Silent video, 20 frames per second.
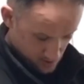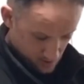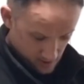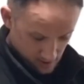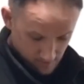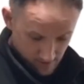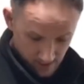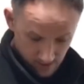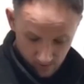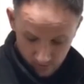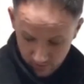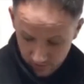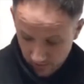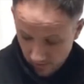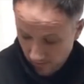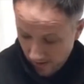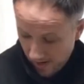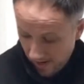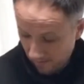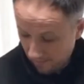You may also
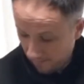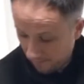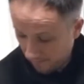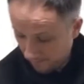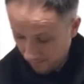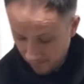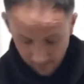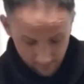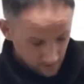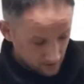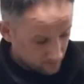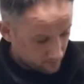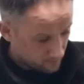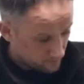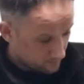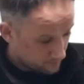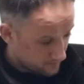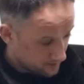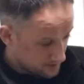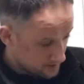have a
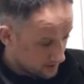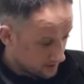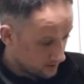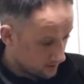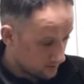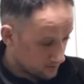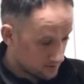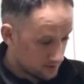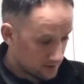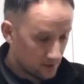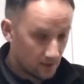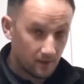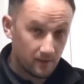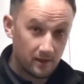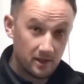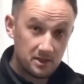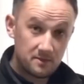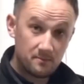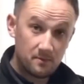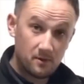bathroom fitting that looks like
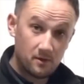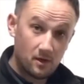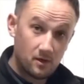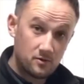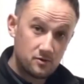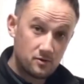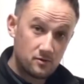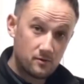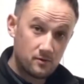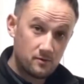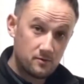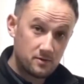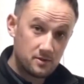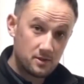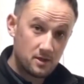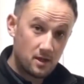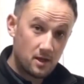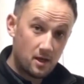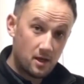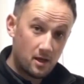this but no screws,
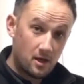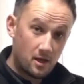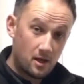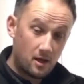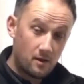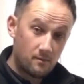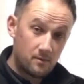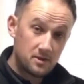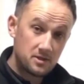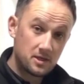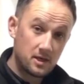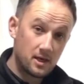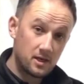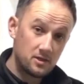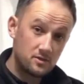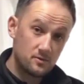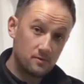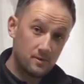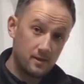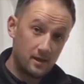in which case
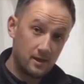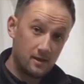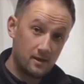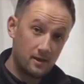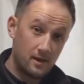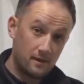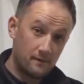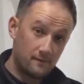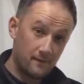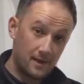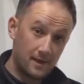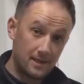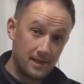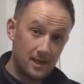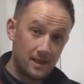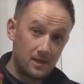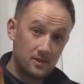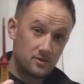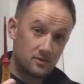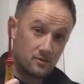you'll need a
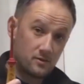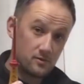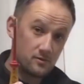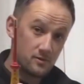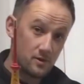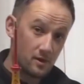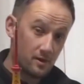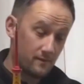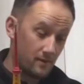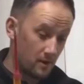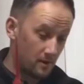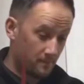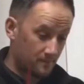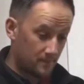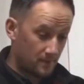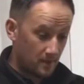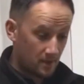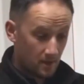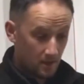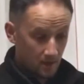flat-headed screwdriver,
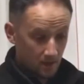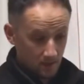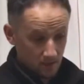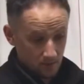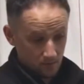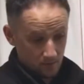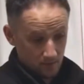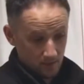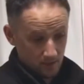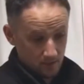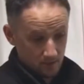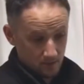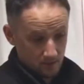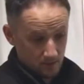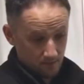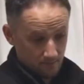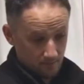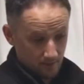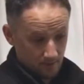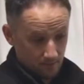and you will need to
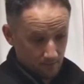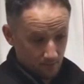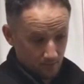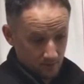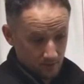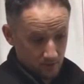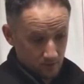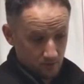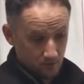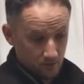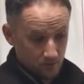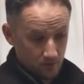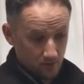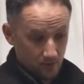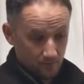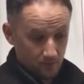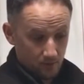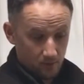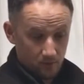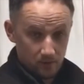simply put the
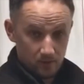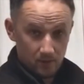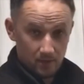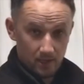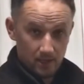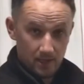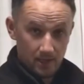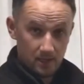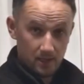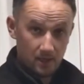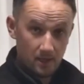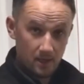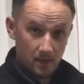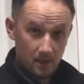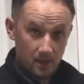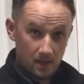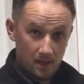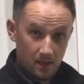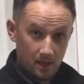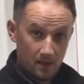screwdriver under the lid
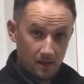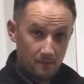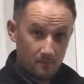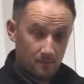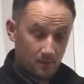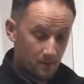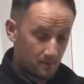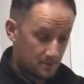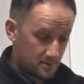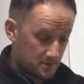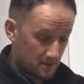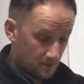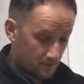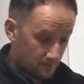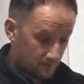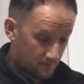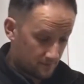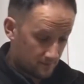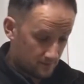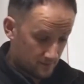and pop it off
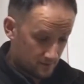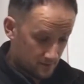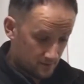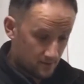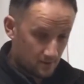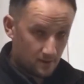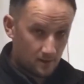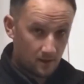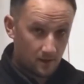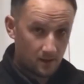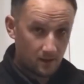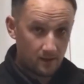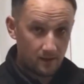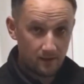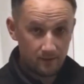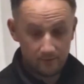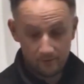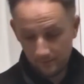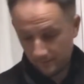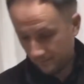like
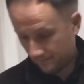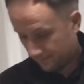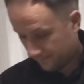this.